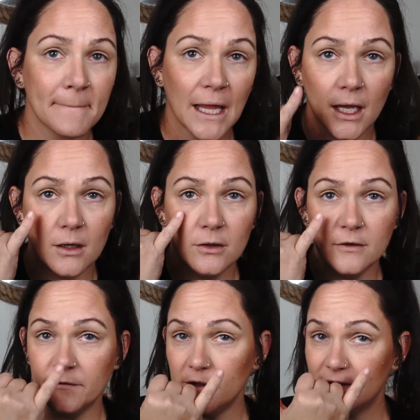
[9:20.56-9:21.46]
don't know
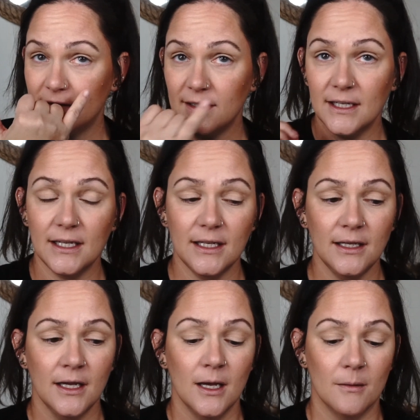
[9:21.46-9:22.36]
if you can see,
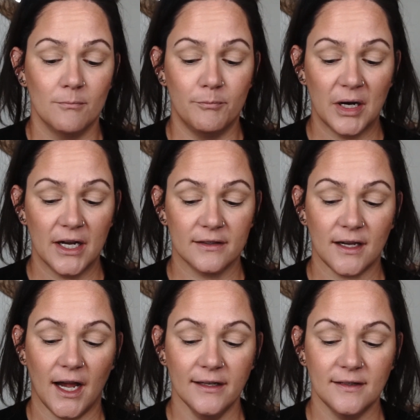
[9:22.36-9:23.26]
but
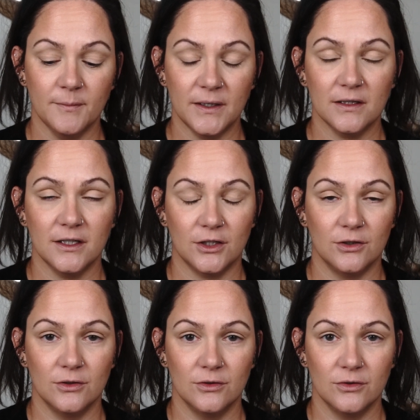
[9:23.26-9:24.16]
I typically
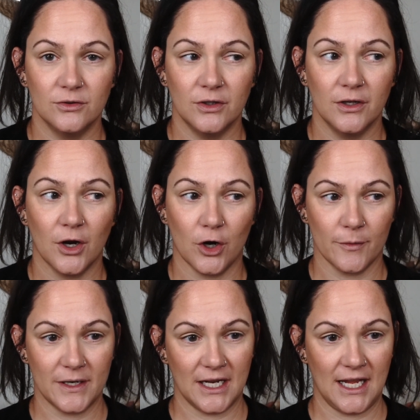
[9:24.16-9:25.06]
use
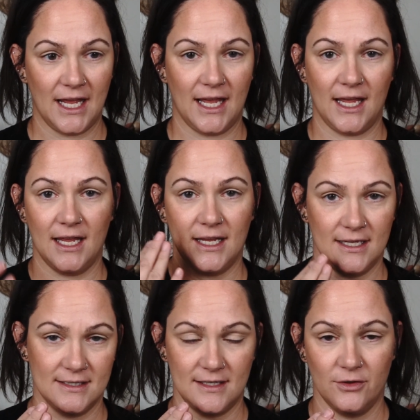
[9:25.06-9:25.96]
Urban Decay
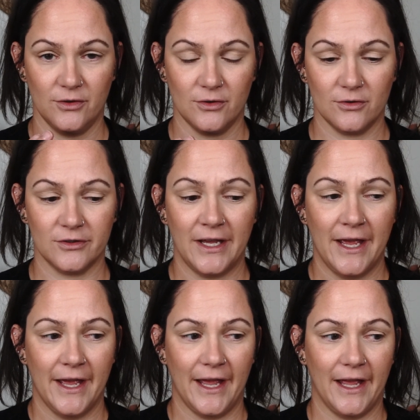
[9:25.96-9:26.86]
concealers,
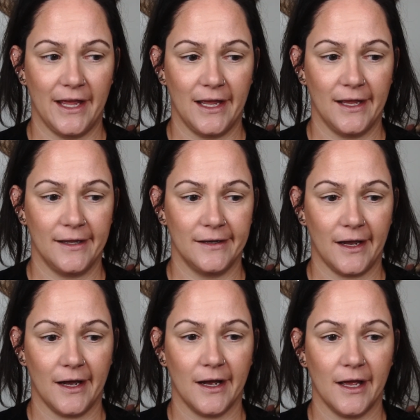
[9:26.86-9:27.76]
and
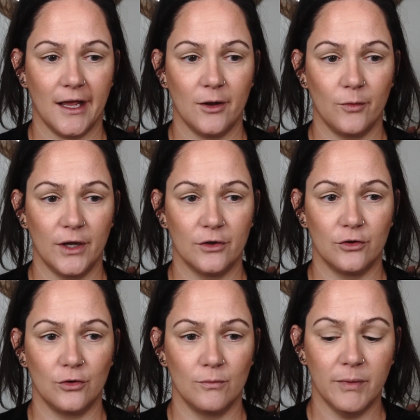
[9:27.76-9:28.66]
I went
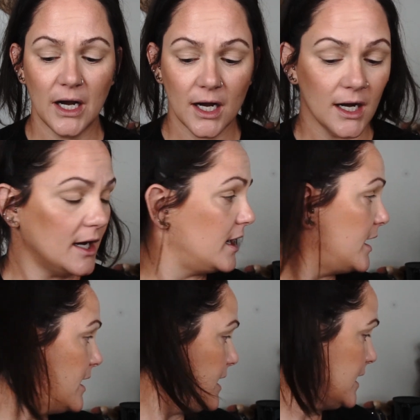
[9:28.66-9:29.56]
to
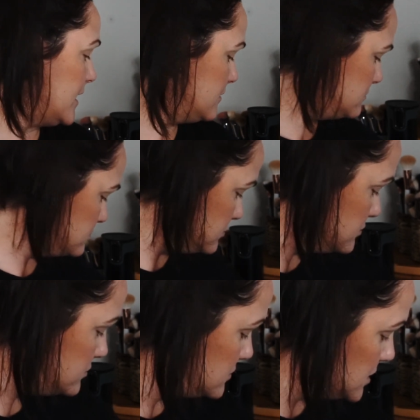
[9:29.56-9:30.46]
buy
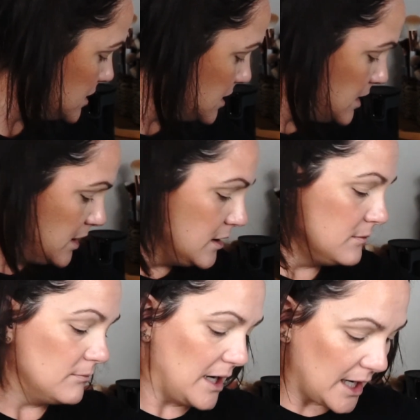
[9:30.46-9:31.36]

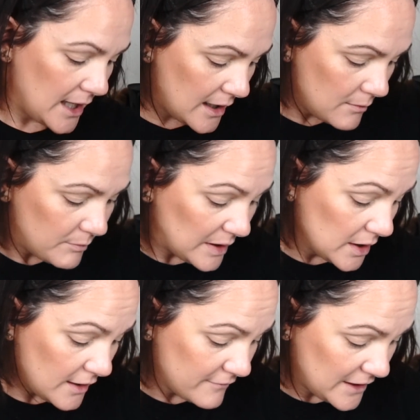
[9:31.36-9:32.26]
my
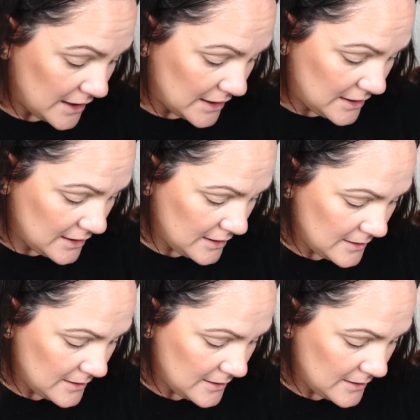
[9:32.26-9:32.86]
beloved